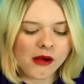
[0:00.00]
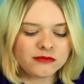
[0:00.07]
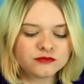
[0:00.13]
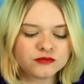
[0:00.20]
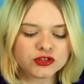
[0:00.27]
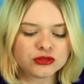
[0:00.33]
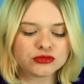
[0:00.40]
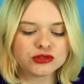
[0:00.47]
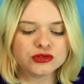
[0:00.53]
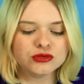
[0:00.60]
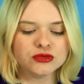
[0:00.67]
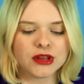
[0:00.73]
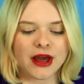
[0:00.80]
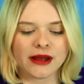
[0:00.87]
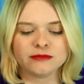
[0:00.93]
Don't do
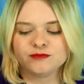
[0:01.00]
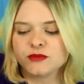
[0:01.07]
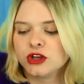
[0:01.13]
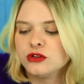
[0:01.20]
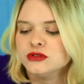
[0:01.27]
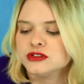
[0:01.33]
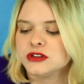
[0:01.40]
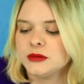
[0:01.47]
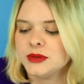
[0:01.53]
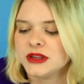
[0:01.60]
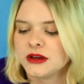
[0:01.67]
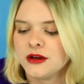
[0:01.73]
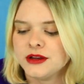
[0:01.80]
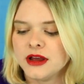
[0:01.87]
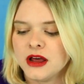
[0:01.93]
that. Like, who's gonna be like, oh
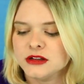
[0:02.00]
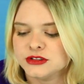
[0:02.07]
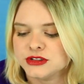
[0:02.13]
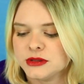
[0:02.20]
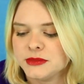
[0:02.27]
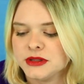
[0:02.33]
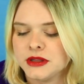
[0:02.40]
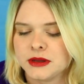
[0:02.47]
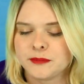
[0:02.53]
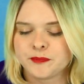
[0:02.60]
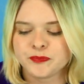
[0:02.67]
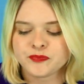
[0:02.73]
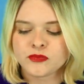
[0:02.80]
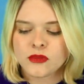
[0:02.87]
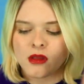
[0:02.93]
yeah, just let me like
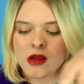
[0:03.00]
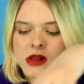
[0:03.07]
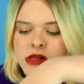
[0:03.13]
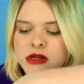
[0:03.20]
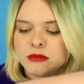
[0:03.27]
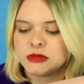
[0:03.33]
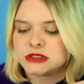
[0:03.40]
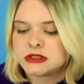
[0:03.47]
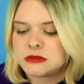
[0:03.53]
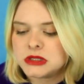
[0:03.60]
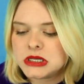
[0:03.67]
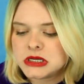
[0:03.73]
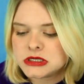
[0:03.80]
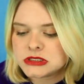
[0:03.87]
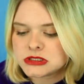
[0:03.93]
put some
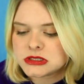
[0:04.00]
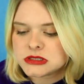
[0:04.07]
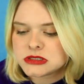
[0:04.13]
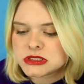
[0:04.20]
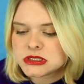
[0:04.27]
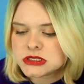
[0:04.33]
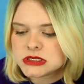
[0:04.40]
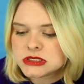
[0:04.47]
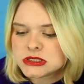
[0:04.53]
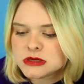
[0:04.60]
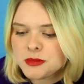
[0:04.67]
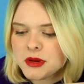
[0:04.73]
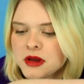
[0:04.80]
lettuce on top.